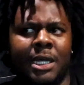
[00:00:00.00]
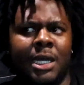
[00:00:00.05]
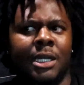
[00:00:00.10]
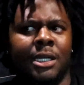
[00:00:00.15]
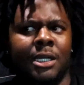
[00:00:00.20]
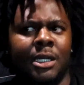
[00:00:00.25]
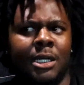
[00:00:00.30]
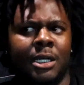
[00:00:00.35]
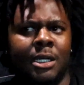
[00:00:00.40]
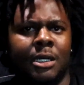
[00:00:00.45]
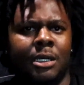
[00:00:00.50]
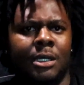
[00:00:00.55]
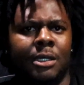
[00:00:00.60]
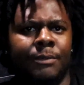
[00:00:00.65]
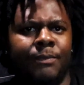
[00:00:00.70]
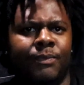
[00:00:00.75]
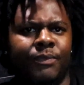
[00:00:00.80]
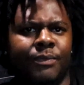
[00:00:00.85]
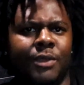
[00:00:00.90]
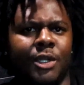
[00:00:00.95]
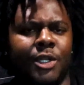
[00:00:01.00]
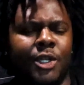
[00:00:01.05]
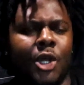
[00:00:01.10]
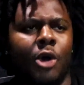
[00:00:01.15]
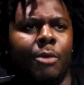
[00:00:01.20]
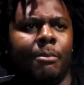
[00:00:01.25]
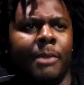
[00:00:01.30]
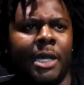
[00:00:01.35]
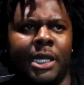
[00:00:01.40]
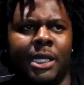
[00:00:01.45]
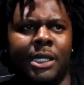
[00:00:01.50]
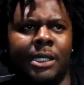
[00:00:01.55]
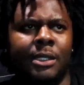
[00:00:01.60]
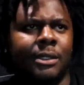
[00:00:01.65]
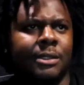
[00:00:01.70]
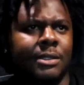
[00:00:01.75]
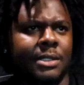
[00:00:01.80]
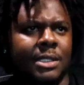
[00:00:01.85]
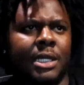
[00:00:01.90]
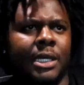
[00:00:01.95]
down there in um, the
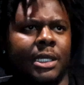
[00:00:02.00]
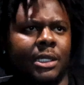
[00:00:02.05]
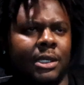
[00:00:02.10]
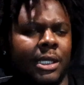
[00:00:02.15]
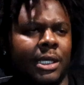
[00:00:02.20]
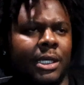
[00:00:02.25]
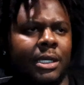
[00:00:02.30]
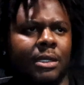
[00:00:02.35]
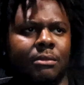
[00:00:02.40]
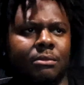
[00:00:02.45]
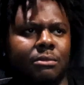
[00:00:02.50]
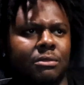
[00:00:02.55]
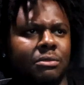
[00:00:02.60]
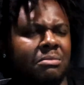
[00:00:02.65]
domain is like that.